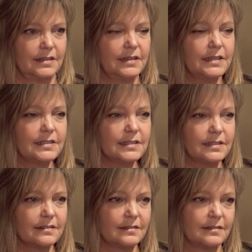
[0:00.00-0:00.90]

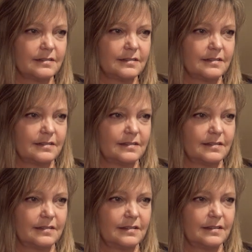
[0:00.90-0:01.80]
Listen.
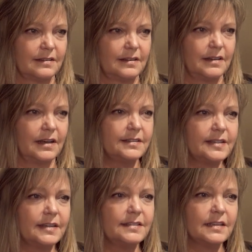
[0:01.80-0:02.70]

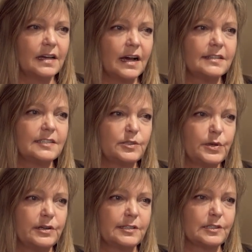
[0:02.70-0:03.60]
Attend to God's
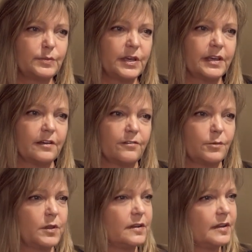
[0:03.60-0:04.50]
Spirit speaking
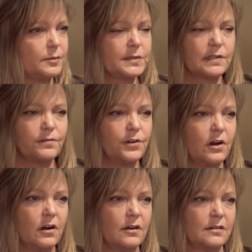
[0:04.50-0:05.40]
from the depths of your
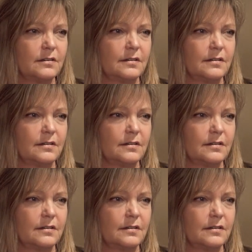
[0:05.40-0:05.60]
heart.